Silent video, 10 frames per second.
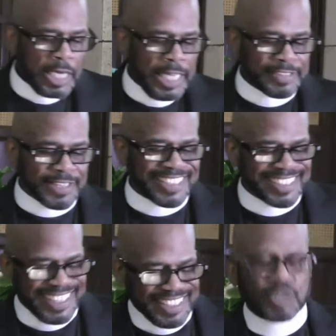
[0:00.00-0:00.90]
It's a
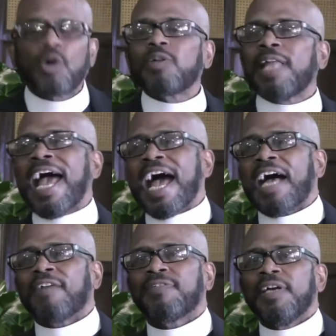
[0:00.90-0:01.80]
cynical
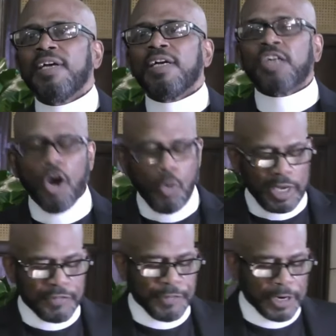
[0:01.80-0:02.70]
laugh.
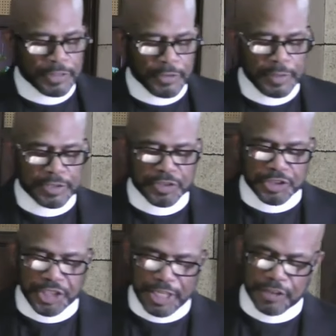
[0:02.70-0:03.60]
Going further into
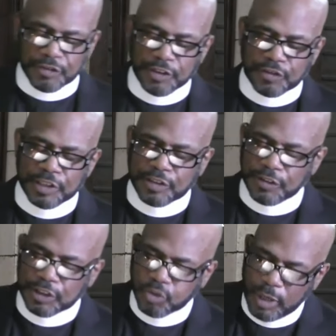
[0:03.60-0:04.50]
Genesis, into
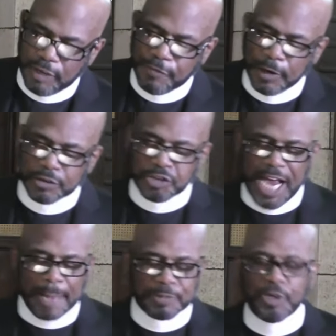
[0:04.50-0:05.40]
the 21st
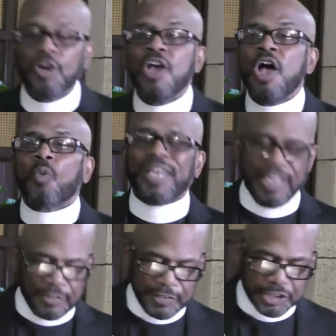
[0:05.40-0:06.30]
chapter, we
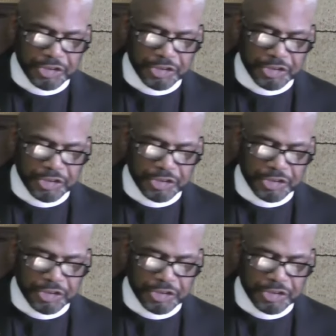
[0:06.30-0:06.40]
hear the